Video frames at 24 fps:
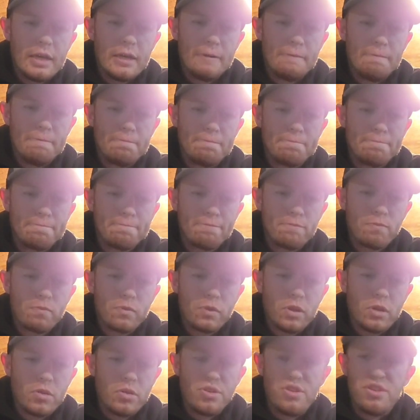I'm
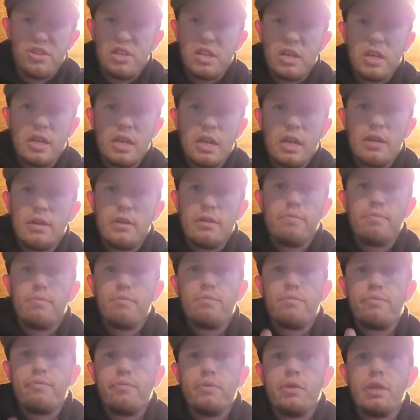just sitting
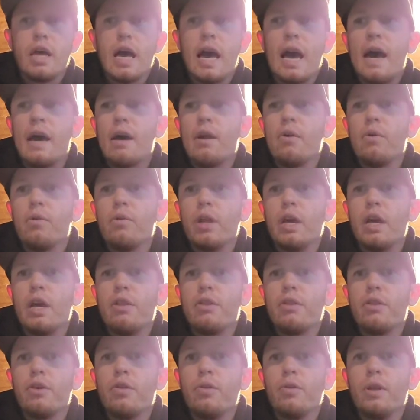idle
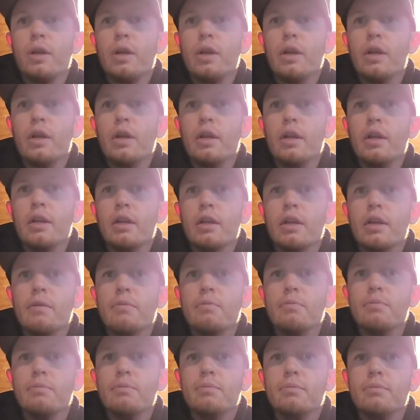down through there
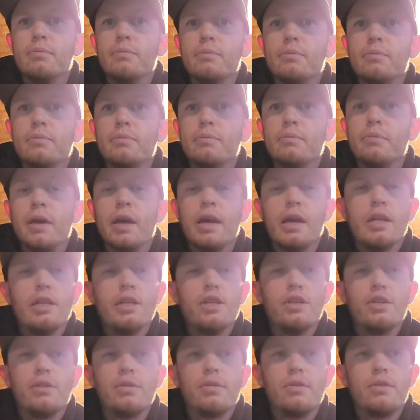and
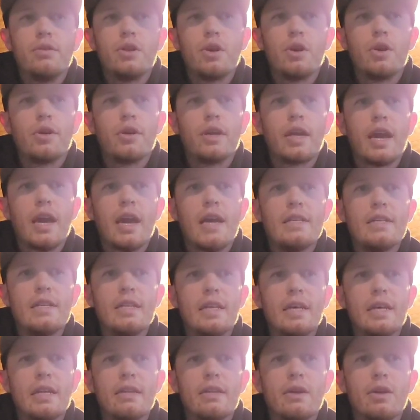just started
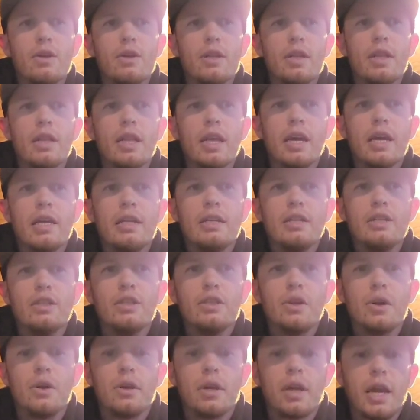casting out there on that ledge and
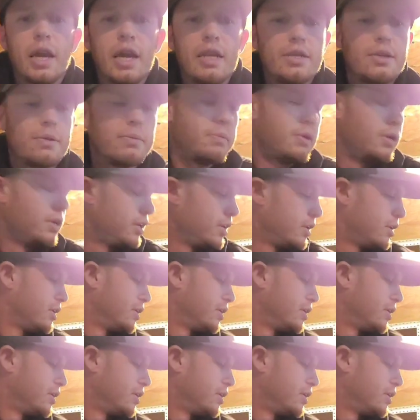started catching them.